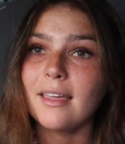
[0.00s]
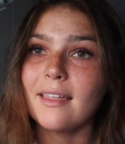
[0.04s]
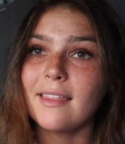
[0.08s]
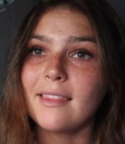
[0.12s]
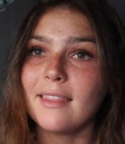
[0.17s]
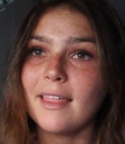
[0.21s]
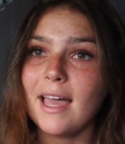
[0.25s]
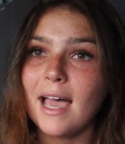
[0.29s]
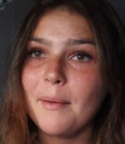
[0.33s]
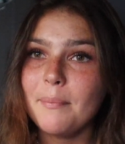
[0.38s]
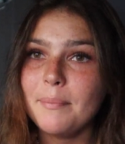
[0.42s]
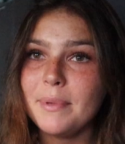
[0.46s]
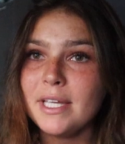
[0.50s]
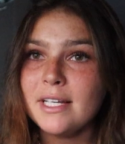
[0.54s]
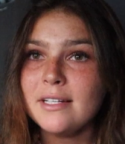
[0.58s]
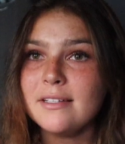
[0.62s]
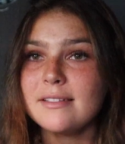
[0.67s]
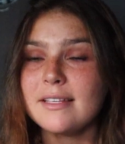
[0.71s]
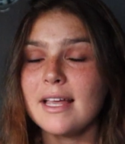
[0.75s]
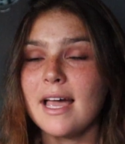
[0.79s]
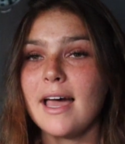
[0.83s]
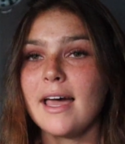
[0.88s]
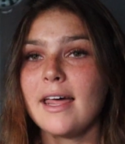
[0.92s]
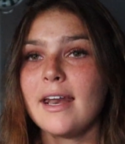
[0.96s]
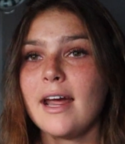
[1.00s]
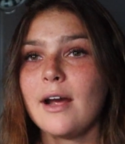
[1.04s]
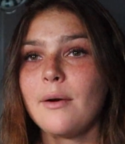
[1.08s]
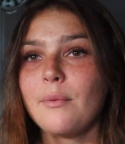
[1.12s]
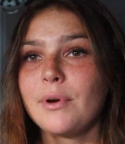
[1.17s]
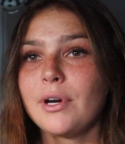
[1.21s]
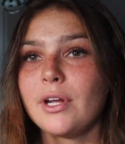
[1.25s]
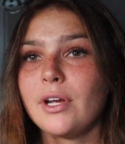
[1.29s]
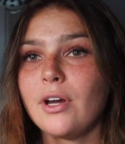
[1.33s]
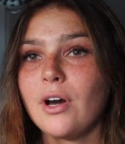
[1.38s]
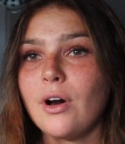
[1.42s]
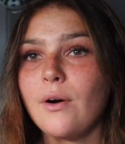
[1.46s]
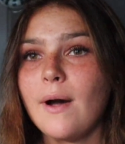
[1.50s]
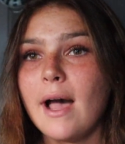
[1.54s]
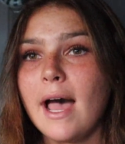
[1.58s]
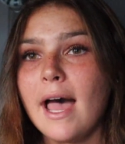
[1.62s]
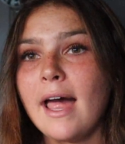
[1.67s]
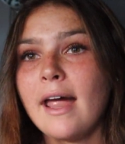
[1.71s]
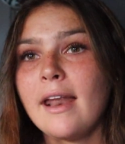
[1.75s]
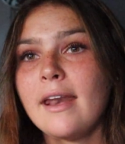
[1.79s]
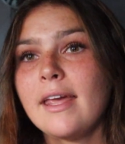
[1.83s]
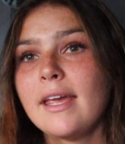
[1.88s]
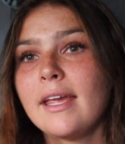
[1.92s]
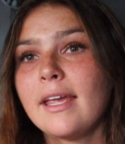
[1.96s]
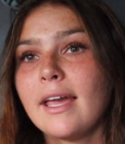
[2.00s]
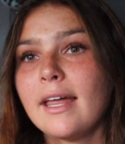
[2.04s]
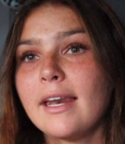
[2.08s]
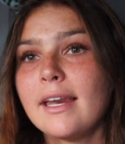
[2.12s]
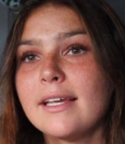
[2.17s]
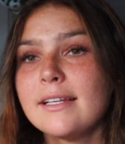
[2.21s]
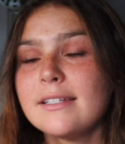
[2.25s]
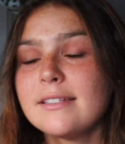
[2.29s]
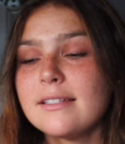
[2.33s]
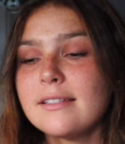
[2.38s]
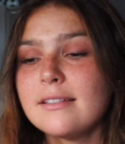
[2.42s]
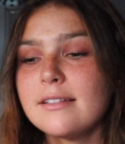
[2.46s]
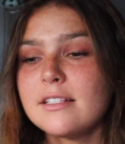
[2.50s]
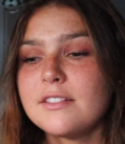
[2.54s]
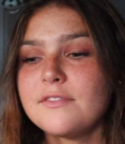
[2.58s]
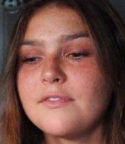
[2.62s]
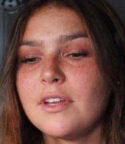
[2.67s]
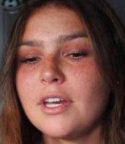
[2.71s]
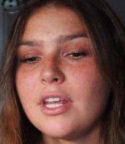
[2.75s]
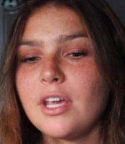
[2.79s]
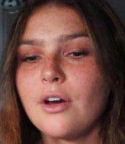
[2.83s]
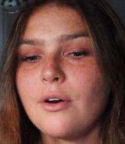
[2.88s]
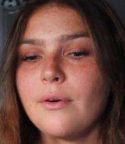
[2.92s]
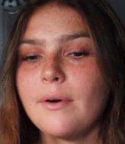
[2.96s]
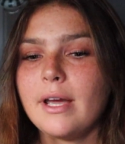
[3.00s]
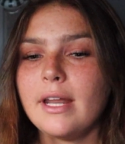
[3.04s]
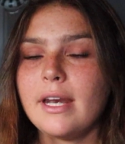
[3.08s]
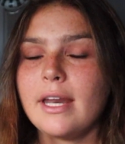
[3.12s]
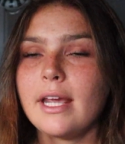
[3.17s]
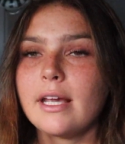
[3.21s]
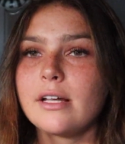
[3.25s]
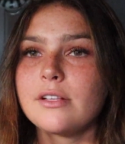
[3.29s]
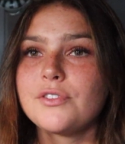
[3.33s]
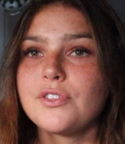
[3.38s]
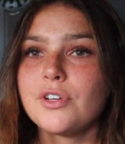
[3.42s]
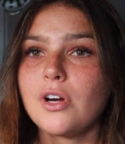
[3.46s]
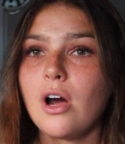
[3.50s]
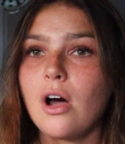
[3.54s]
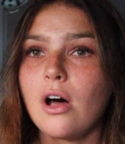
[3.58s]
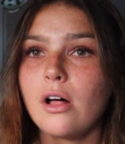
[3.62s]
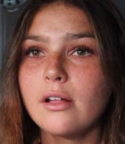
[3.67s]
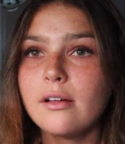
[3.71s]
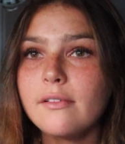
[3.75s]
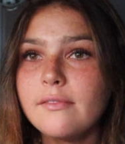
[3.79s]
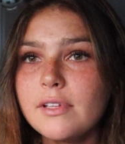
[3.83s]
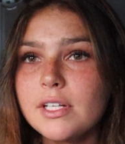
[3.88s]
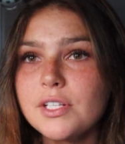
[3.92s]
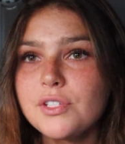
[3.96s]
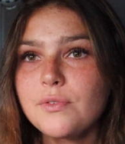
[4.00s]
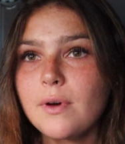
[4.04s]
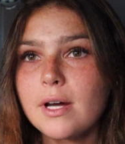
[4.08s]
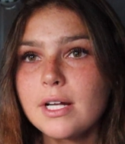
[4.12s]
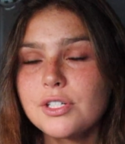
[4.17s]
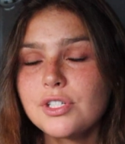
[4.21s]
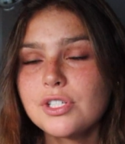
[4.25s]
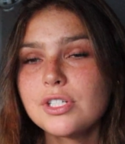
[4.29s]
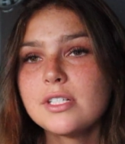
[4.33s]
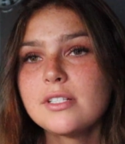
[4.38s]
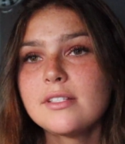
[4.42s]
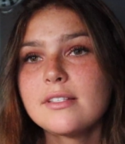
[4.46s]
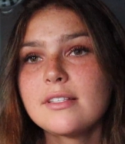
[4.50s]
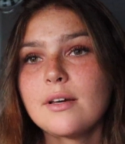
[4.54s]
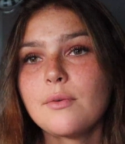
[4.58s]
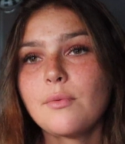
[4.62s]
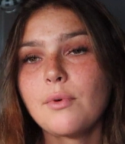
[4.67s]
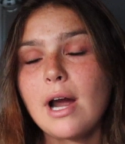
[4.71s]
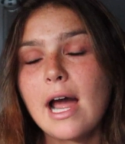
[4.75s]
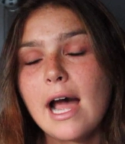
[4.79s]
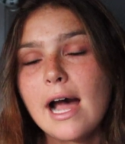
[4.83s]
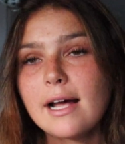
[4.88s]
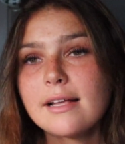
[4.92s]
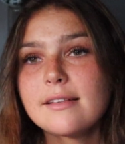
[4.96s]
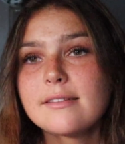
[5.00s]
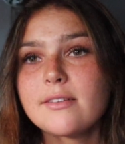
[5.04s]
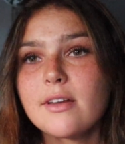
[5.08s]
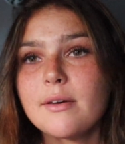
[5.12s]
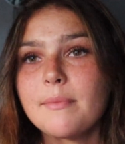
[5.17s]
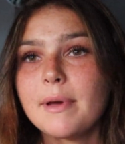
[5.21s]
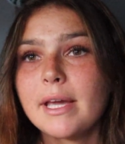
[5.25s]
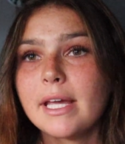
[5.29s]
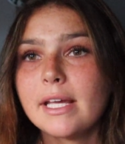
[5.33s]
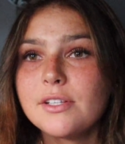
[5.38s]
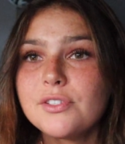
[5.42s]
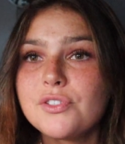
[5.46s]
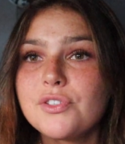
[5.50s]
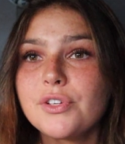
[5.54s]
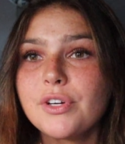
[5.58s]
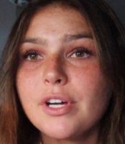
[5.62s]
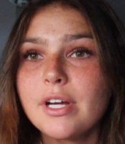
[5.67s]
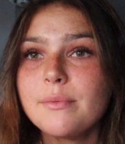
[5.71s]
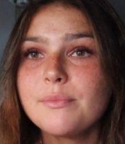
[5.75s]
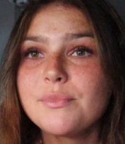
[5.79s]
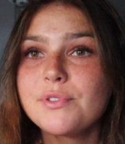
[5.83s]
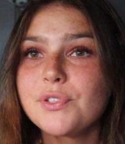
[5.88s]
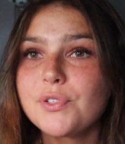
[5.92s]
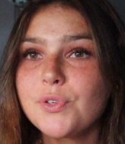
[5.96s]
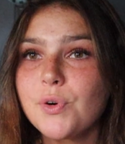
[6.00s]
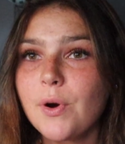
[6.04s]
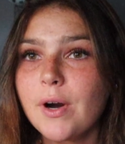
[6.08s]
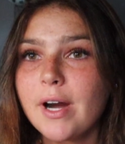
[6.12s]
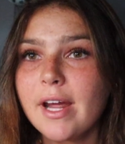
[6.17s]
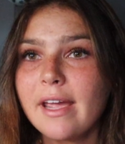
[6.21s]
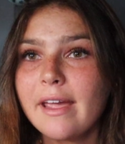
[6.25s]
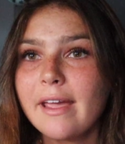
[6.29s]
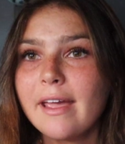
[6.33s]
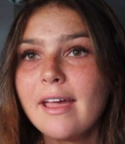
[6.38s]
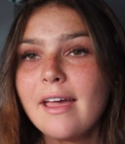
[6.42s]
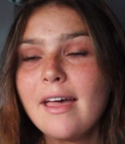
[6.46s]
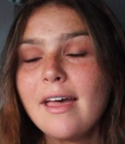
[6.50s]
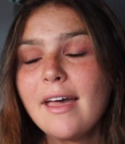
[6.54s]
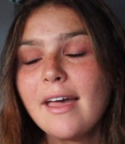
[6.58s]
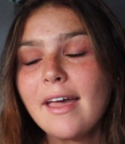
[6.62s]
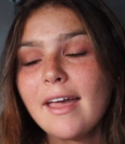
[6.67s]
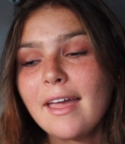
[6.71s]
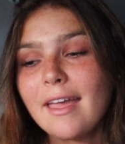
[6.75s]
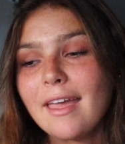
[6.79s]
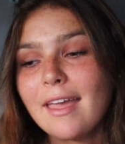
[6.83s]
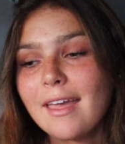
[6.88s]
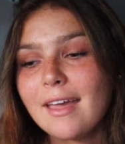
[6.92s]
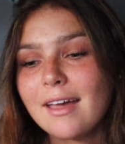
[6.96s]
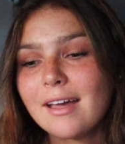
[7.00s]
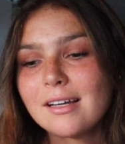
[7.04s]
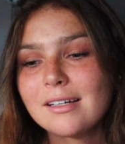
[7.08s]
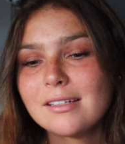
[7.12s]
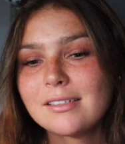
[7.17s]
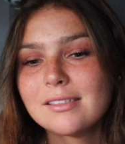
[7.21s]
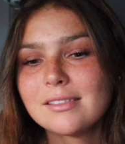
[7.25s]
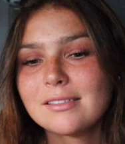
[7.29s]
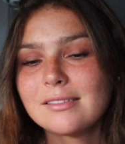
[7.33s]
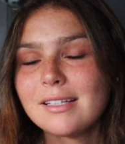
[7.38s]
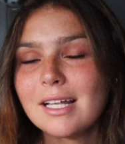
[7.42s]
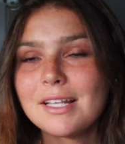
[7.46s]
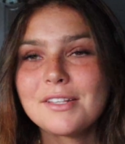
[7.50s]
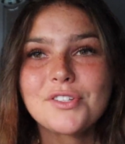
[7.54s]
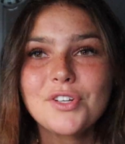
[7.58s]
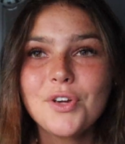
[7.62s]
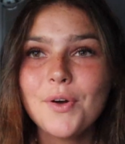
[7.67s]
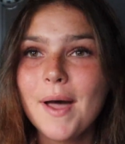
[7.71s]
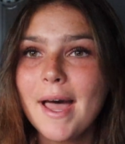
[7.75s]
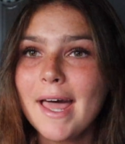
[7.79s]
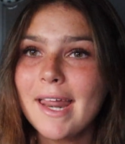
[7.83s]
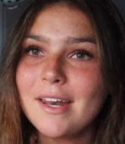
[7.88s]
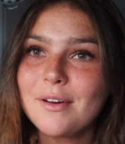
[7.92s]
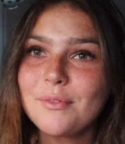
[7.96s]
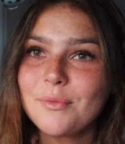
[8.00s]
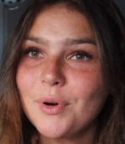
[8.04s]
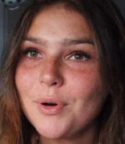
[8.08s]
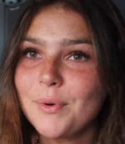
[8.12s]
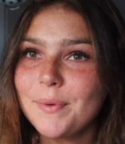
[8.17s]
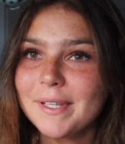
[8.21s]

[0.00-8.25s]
That being said, I want to go ahead and get into this video and answer all of these questions that were asked on my Instagram story, and let's go ahead and roll